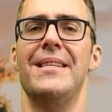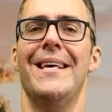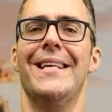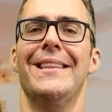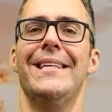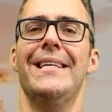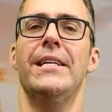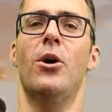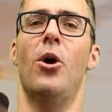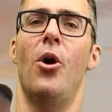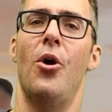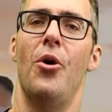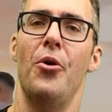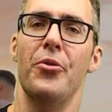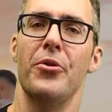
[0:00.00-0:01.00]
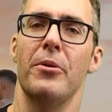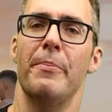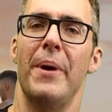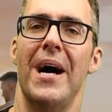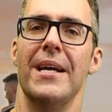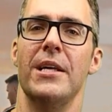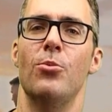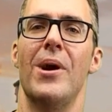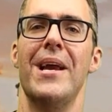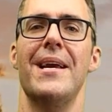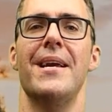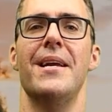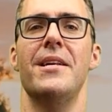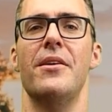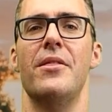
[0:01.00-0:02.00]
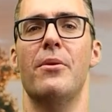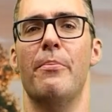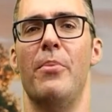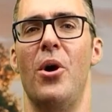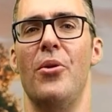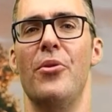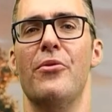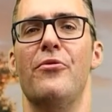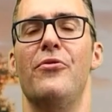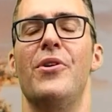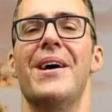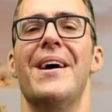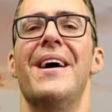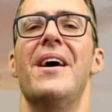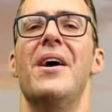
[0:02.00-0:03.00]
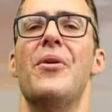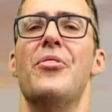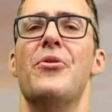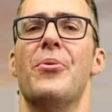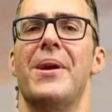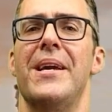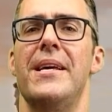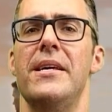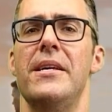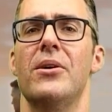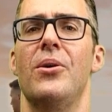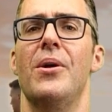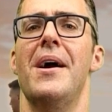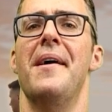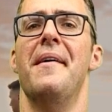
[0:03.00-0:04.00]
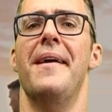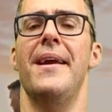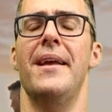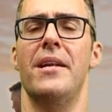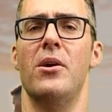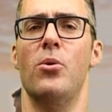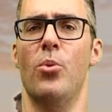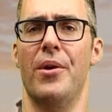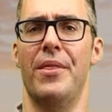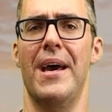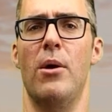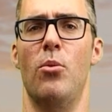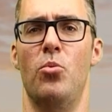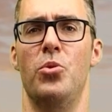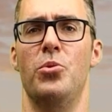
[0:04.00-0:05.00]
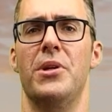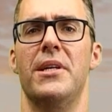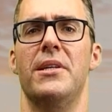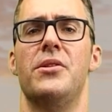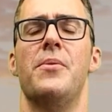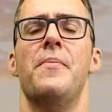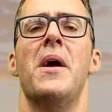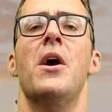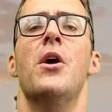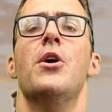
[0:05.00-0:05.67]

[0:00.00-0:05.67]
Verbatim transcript: They lean all their body weight into their ball of their foot, their heel, into where that wound is.